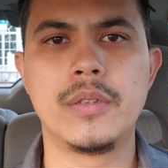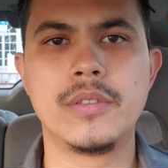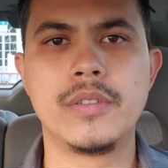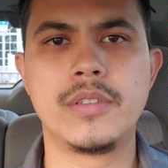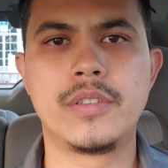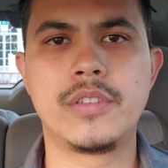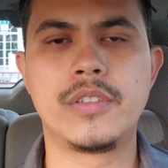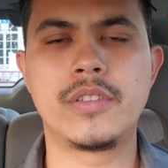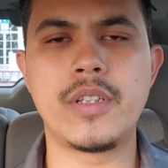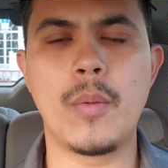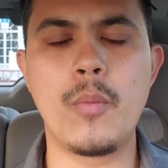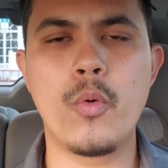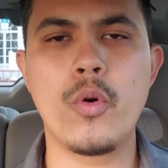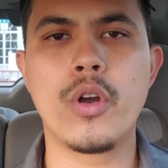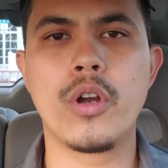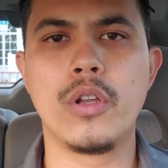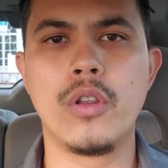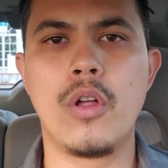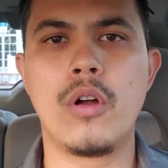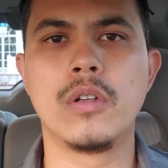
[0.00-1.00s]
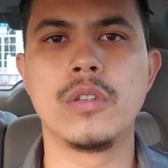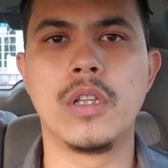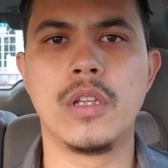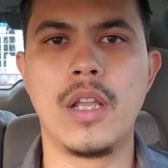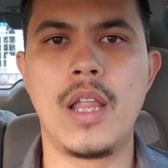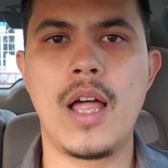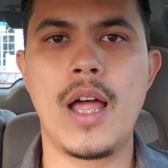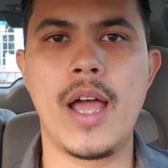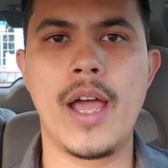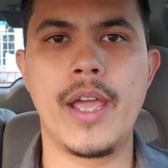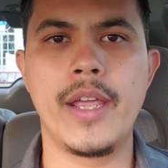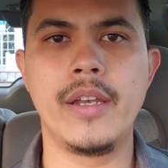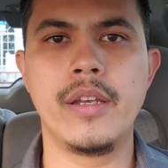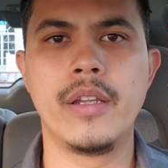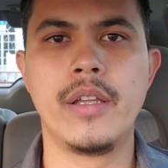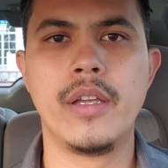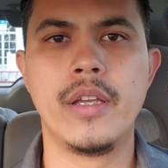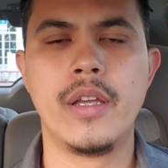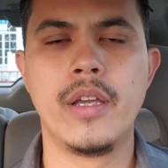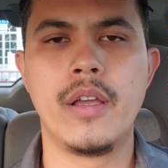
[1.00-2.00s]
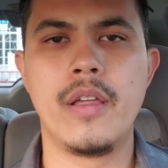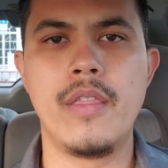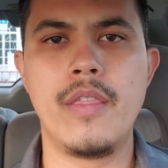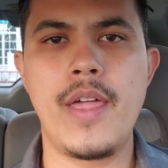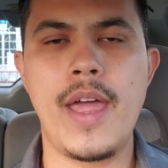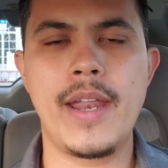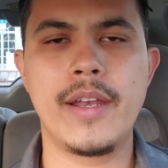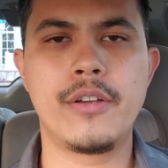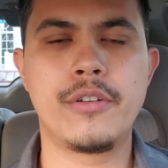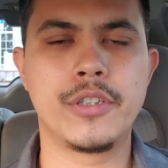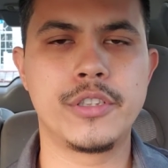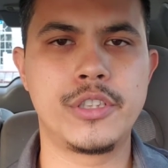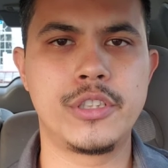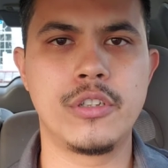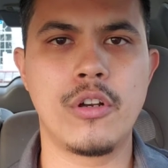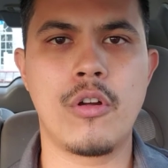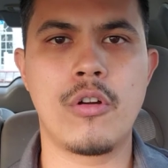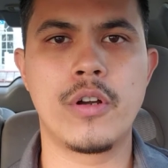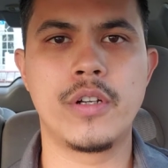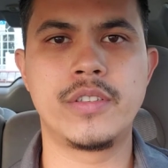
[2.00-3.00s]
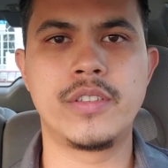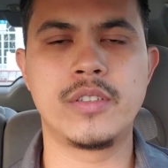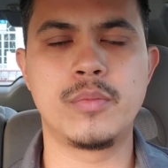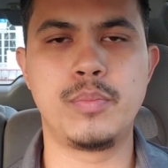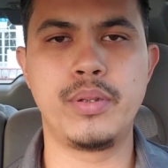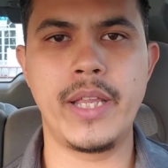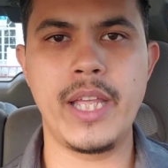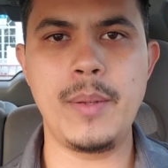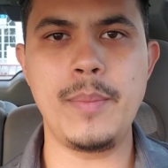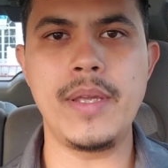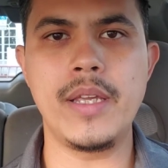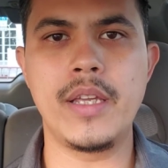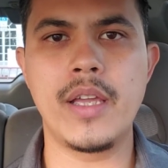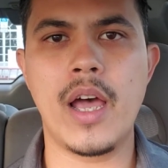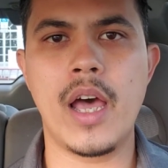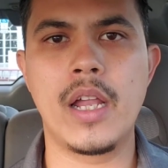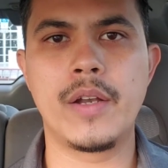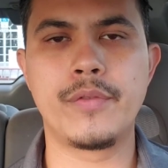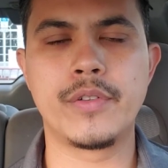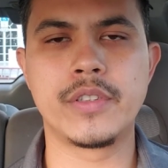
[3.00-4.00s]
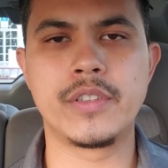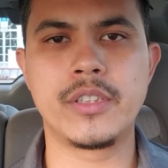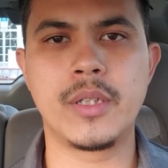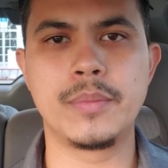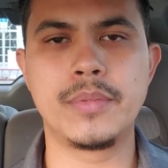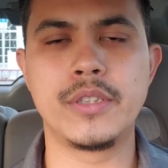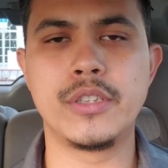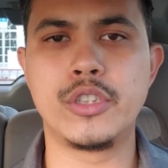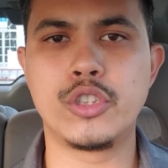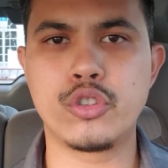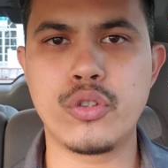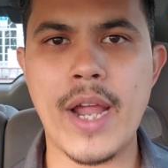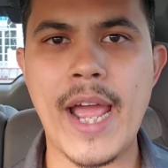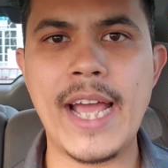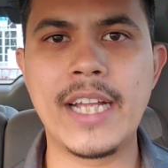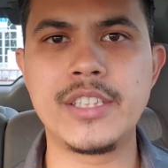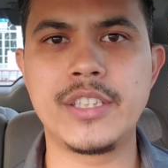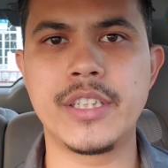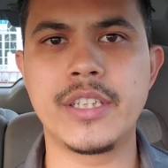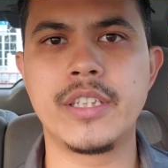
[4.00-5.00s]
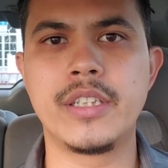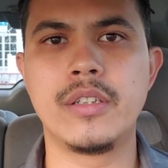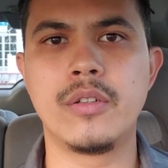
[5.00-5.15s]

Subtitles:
Somewhere along the line, that Christian artist is blaming God for something tragic